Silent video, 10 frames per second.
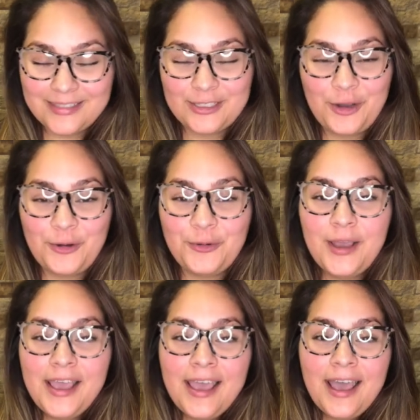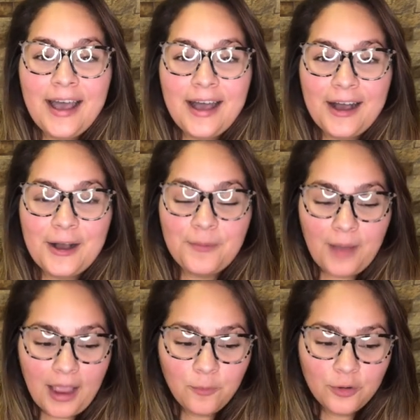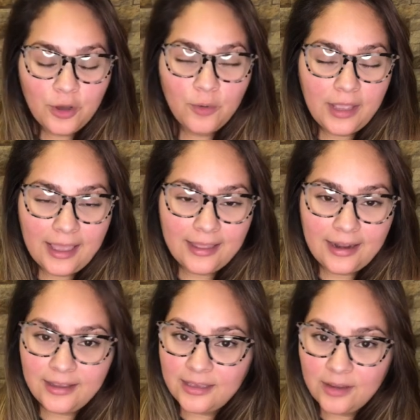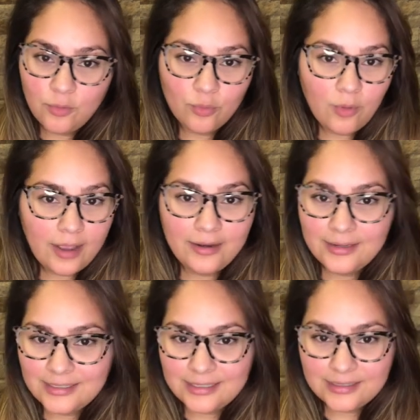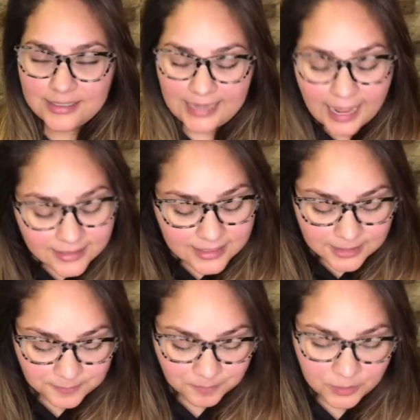So I will go ahead and get right into the stats.